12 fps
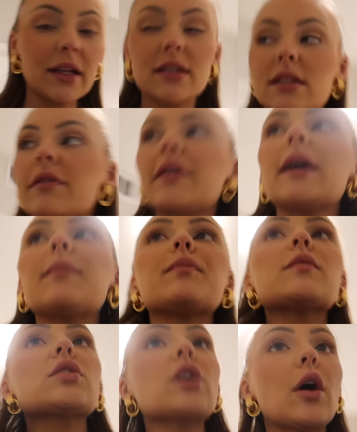that's the fit.
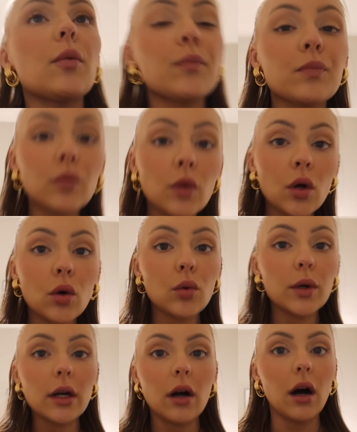So
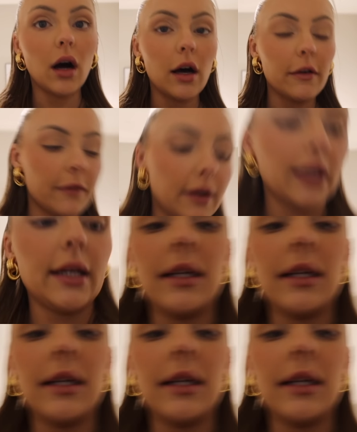we are off. I